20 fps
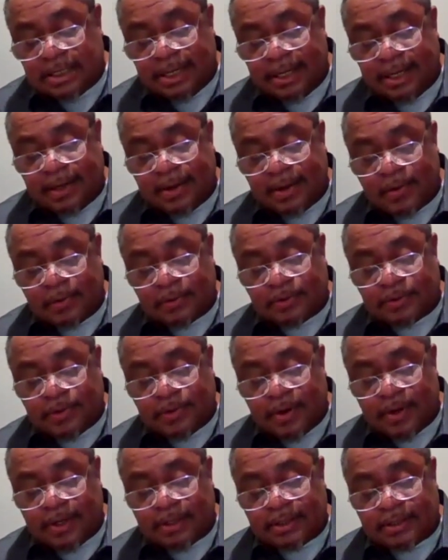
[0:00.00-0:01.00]
Then it goes
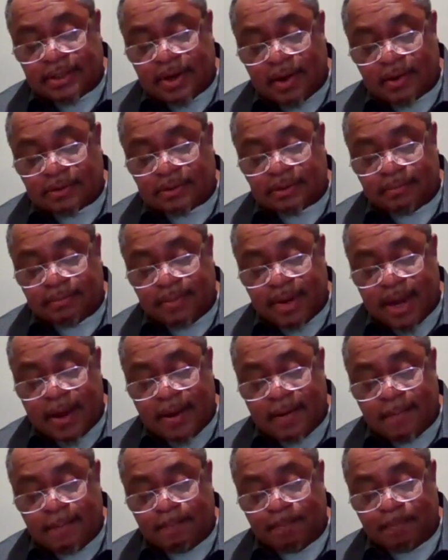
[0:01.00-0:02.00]
on and talks
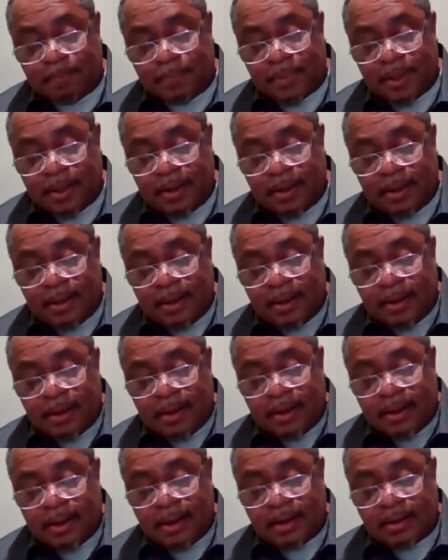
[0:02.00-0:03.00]
about
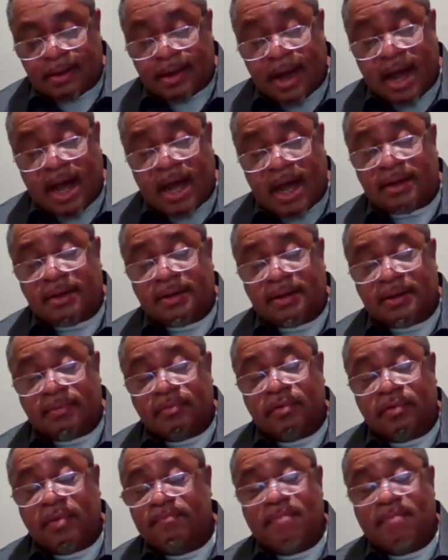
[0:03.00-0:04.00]
God
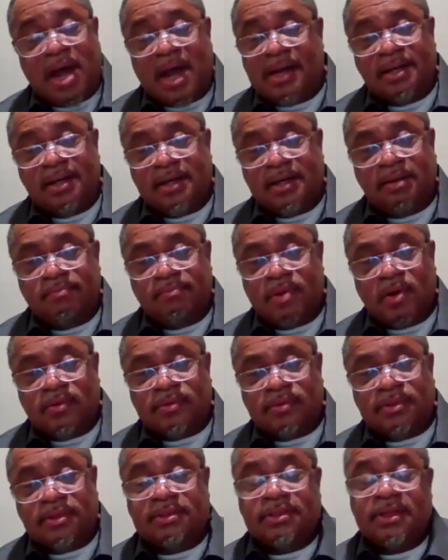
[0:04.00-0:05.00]
reminding
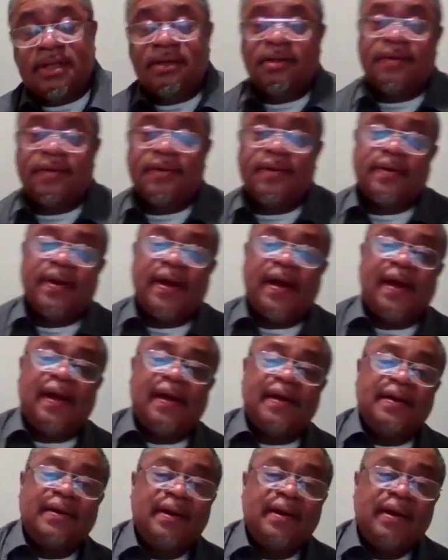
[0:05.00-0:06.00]
Moses, say, look,
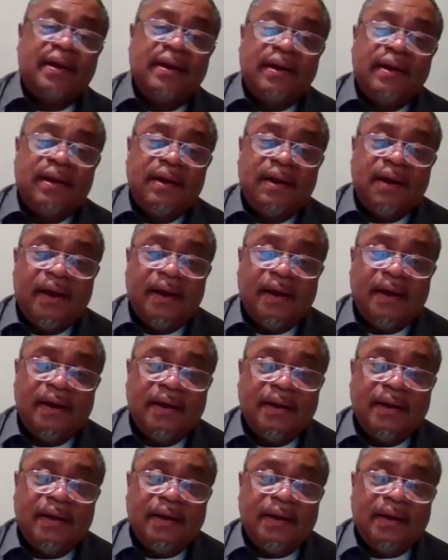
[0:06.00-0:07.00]

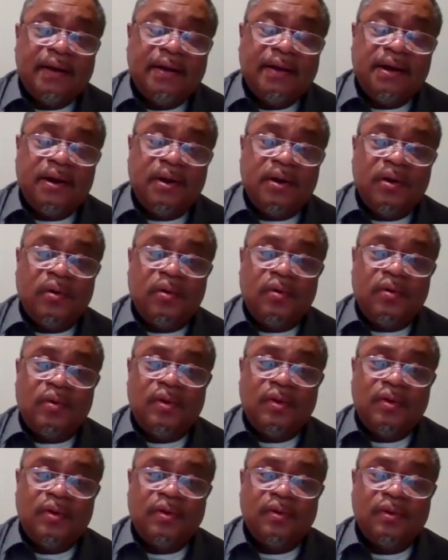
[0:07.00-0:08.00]
I
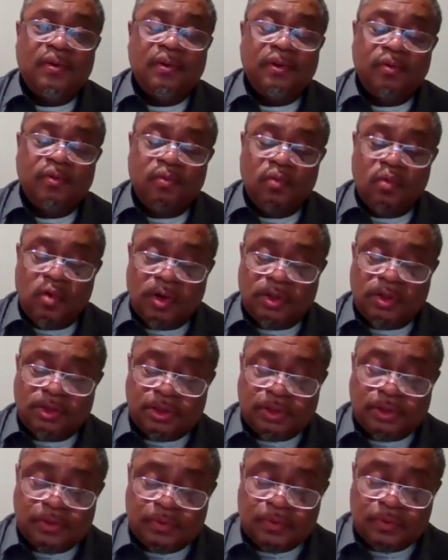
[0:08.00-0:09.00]
know you want
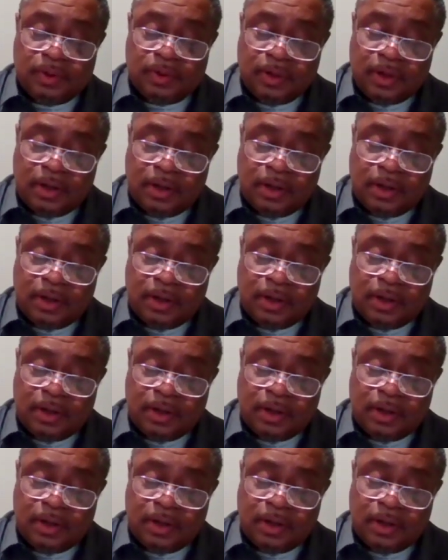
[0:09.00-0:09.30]
to